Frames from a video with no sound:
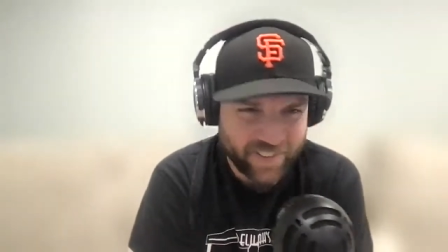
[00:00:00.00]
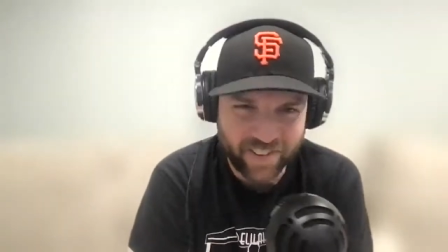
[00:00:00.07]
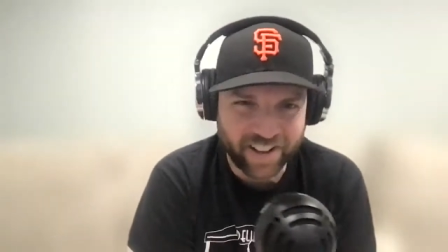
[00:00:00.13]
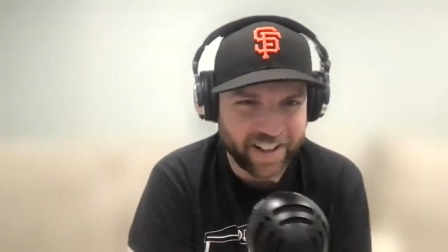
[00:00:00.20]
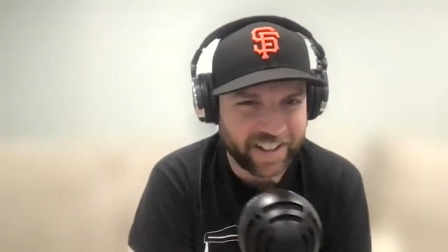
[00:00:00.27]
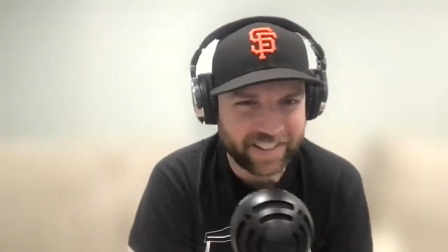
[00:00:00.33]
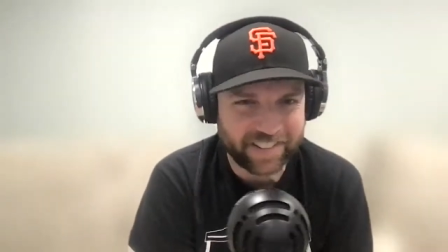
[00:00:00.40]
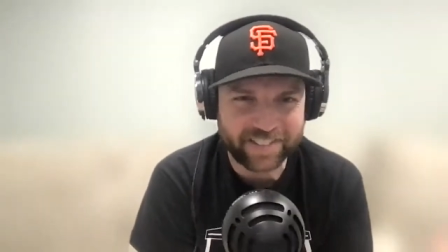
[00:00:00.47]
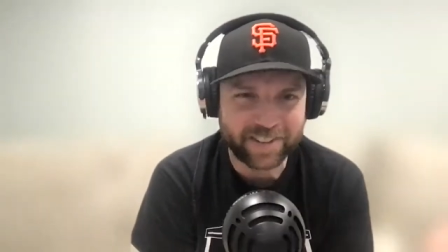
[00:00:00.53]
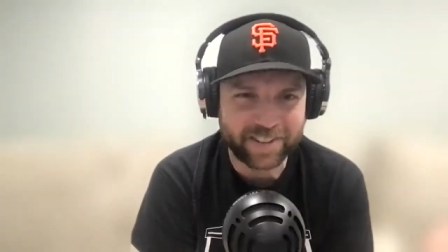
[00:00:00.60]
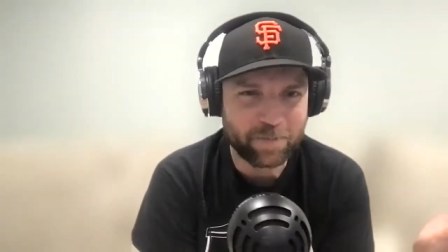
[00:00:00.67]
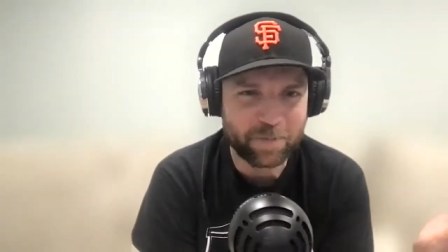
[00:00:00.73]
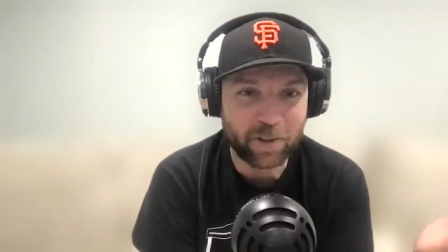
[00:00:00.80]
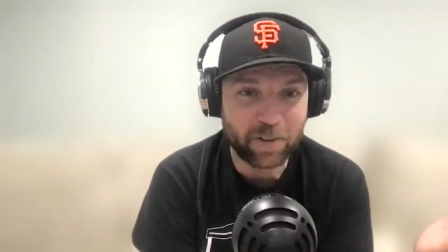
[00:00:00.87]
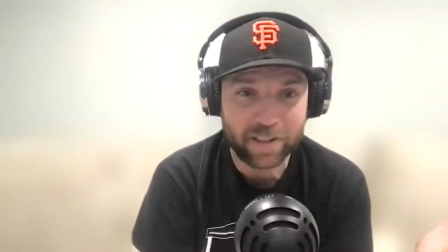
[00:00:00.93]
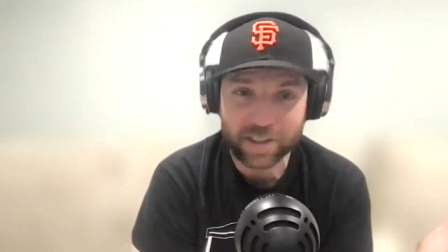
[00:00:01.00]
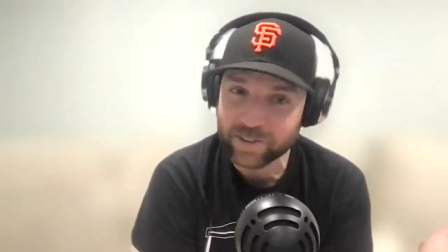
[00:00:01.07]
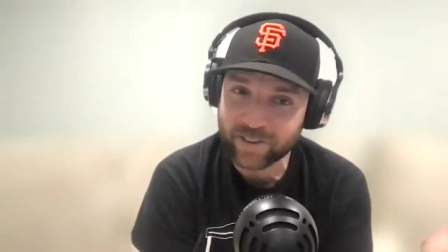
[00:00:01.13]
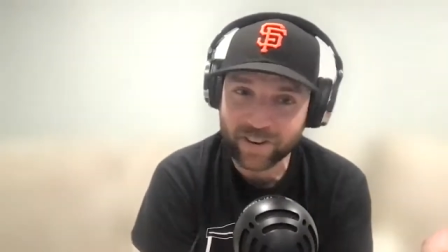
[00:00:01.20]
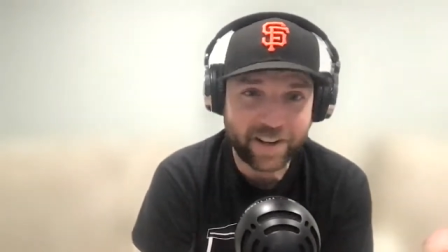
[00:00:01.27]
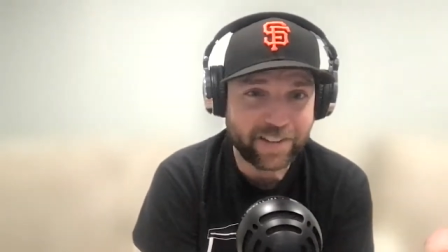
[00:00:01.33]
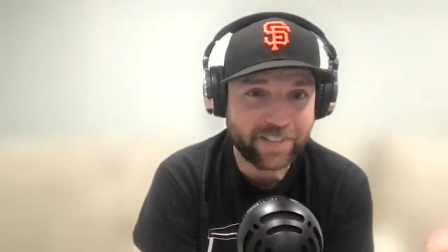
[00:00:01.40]
what a simple
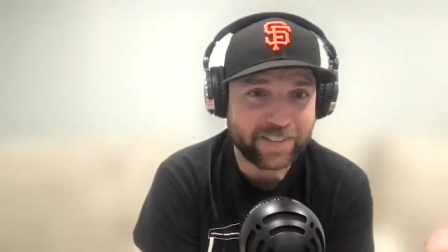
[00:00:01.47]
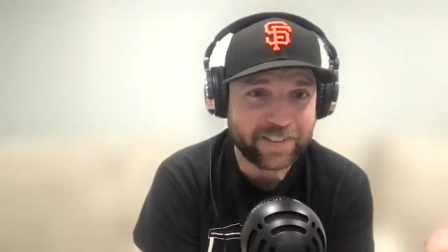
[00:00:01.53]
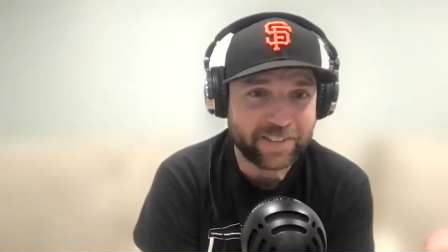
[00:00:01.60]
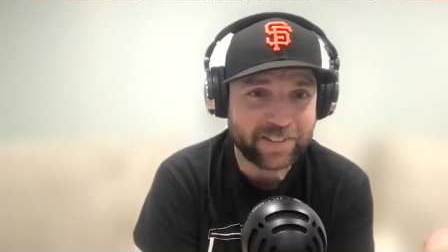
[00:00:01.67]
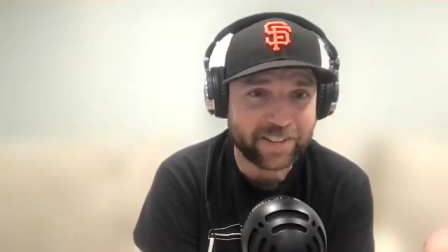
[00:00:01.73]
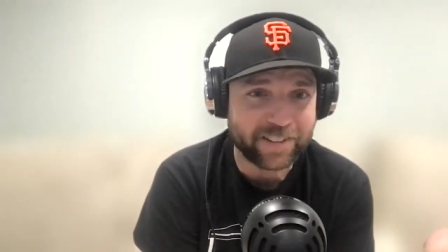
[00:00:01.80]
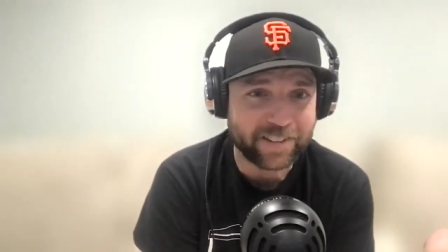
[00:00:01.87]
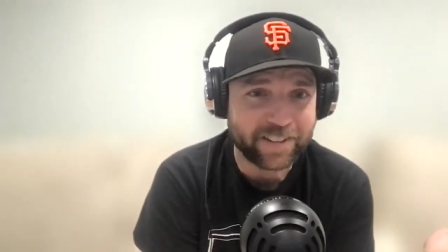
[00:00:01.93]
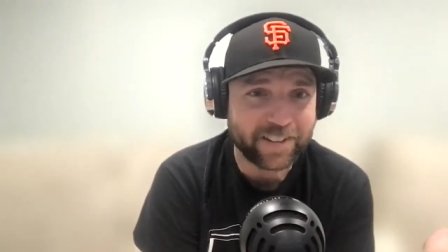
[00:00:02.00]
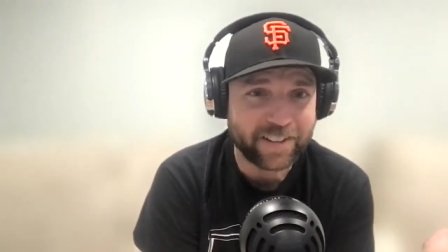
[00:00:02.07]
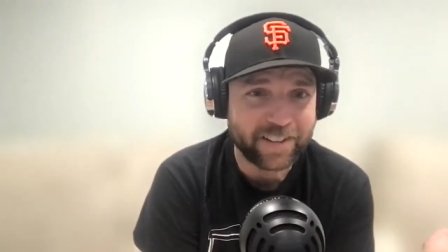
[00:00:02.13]
transition.